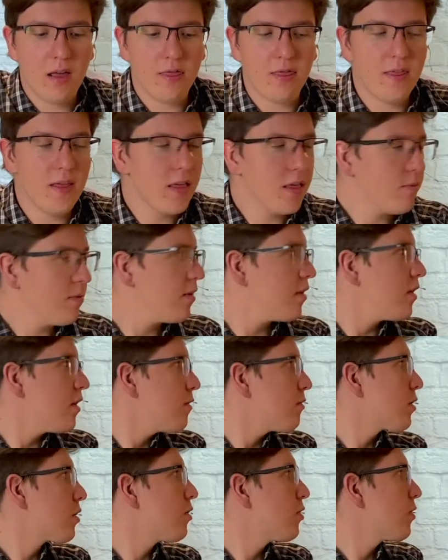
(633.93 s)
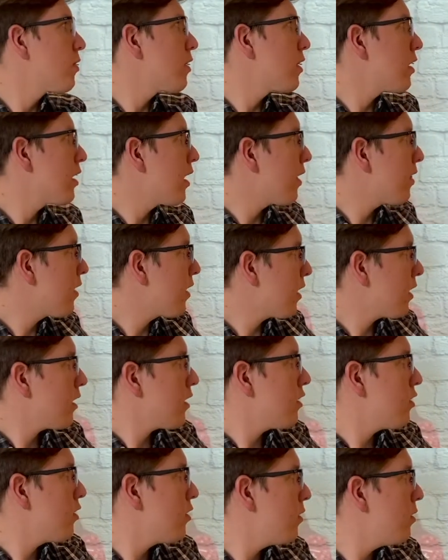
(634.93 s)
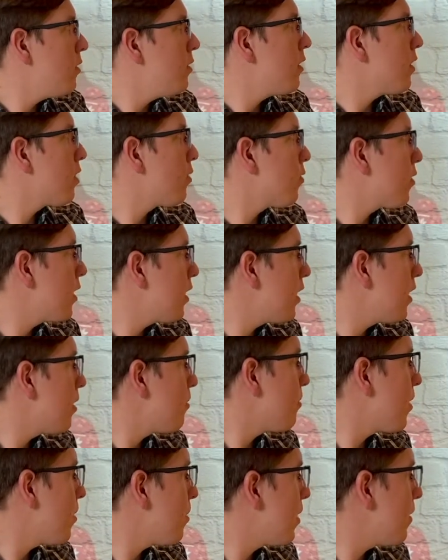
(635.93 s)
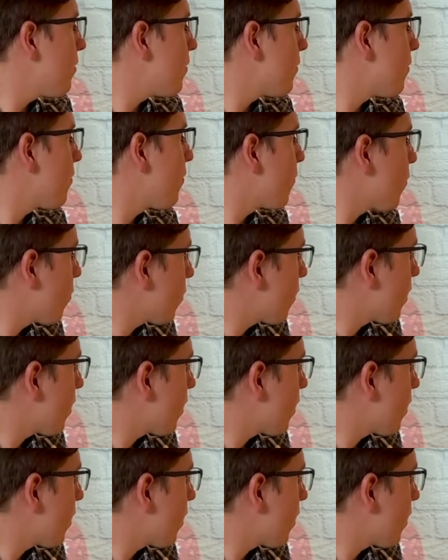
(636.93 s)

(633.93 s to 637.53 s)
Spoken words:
This was all recorded, I think, 2 to 3, maybe even 4